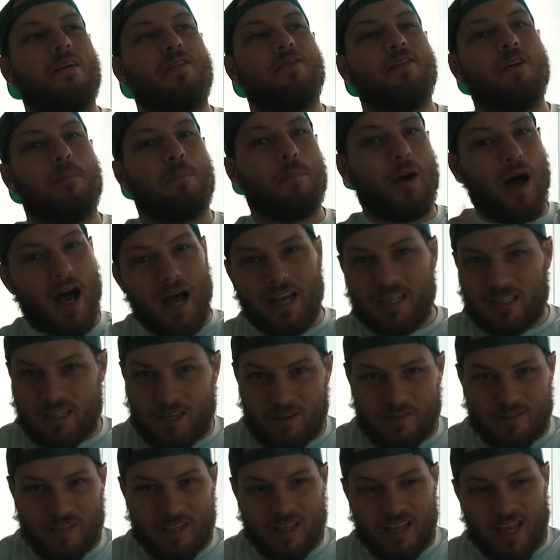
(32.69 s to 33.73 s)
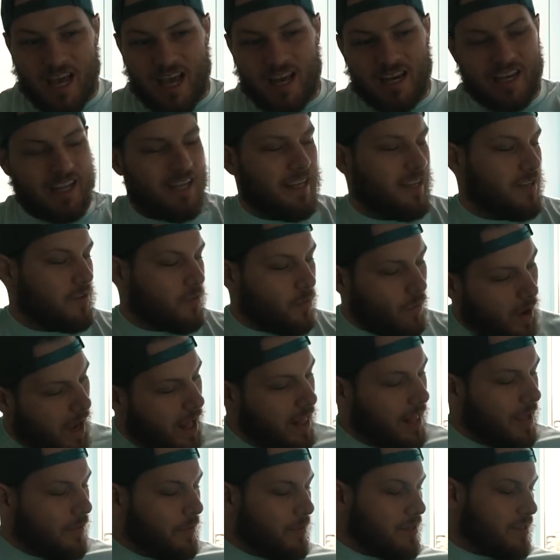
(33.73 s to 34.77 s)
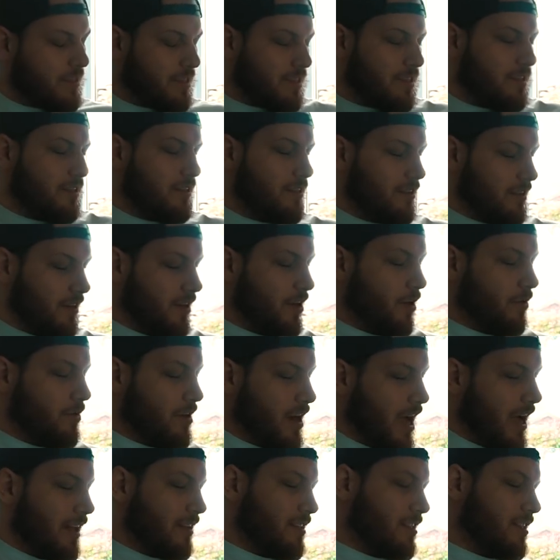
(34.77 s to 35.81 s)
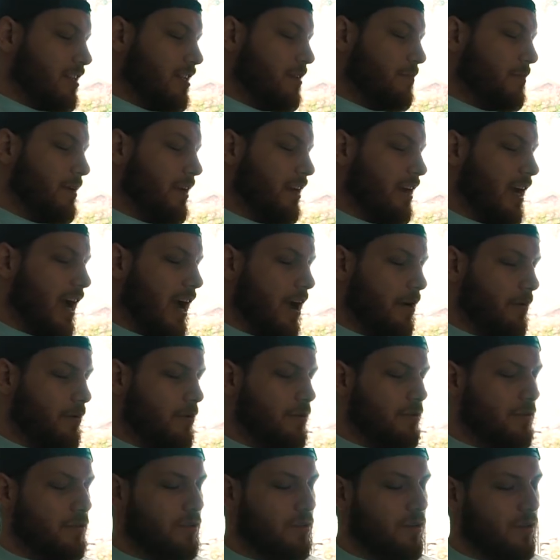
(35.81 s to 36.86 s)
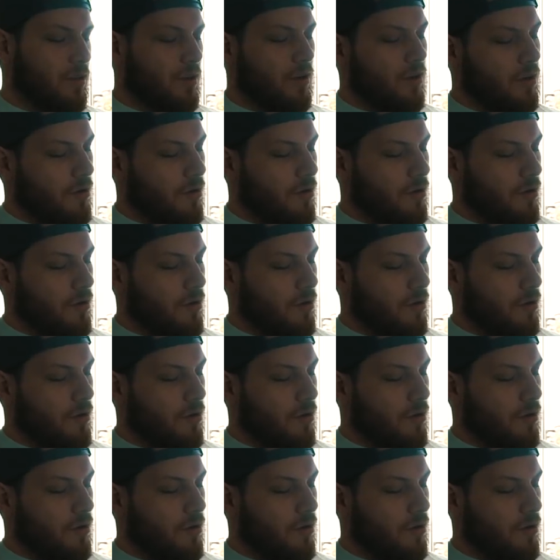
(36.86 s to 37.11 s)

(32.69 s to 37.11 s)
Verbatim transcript: The positive to that is while I was, you know, not sleeping, I was